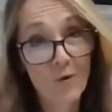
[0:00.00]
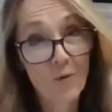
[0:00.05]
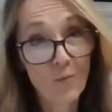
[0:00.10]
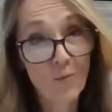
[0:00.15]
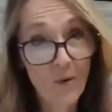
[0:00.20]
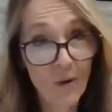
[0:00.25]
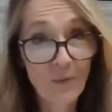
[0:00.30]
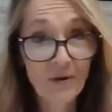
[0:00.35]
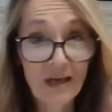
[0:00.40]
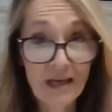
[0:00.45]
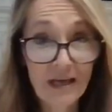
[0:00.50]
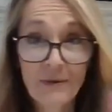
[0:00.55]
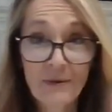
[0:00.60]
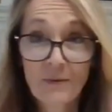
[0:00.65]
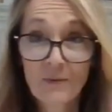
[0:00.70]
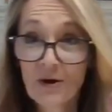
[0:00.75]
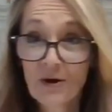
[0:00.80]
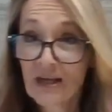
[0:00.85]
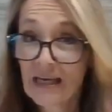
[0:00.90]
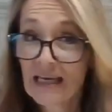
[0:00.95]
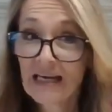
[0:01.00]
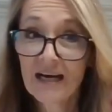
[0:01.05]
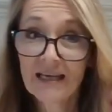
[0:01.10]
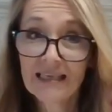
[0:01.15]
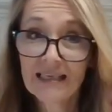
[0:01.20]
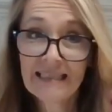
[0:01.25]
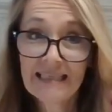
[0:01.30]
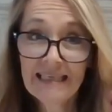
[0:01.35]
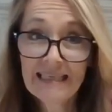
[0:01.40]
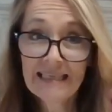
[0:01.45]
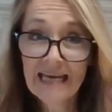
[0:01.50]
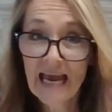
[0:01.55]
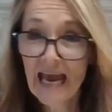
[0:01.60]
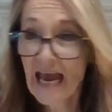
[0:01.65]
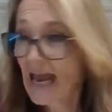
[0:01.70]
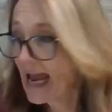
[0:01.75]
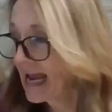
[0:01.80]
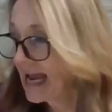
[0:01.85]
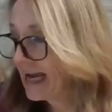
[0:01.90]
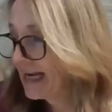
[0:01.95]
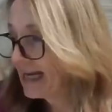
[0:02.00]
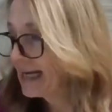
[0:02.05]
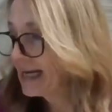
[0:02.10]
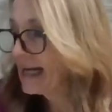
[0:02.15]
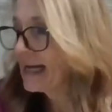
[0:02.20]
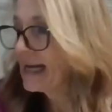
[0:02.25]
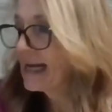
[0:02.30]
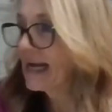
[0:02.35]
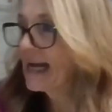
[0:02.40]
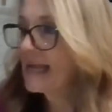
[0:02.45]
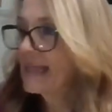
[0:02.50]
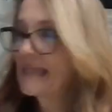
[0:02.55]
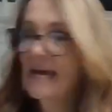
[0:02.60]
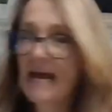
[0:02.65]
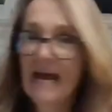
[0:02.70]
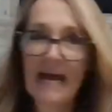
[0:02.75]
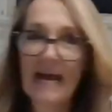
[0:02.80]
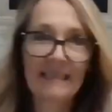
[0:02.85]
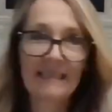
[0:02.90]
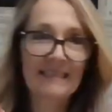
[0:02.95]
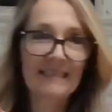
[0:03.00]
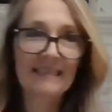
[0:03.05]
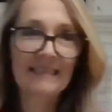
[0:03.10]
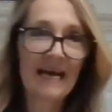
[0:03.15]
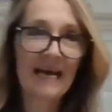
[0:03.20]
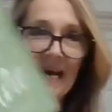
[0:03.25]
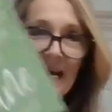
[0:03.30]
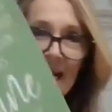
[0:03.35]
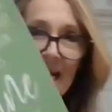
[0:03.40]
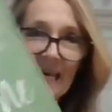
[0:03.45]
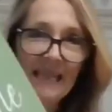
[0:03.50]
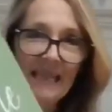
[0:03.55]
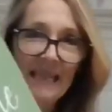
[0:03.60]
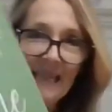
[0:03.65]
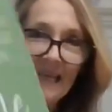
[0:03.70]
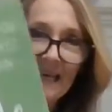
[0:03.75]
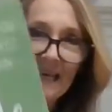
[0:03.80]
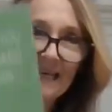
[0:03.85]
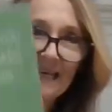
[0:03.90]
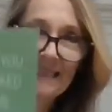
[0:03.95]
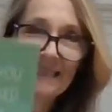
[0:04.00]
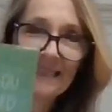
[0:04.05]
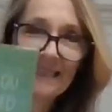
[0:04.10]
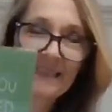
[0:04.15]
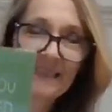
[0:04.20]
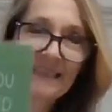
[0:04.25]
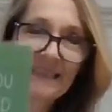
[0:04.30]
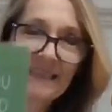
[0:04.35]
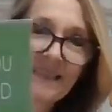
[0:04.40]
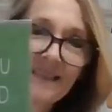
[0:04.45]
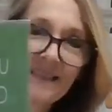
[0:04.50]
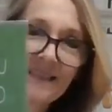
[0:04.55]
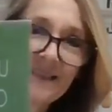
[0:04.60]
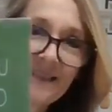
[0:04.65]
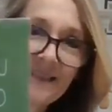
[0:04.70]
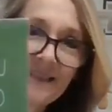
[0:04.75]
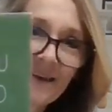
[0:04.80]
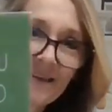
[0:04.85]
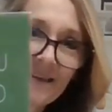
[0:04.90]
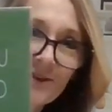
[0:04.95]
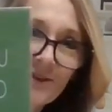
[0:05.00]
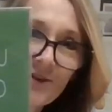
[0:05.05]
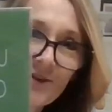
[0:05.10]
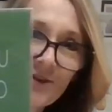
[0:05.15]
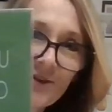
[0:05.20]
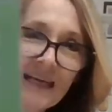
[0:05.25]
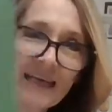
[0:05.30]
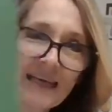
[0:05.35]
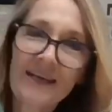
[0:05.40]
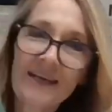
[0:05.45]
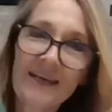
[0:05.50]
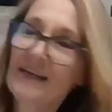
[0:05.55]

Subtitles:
what we're going to be working on today. That's this stencil here.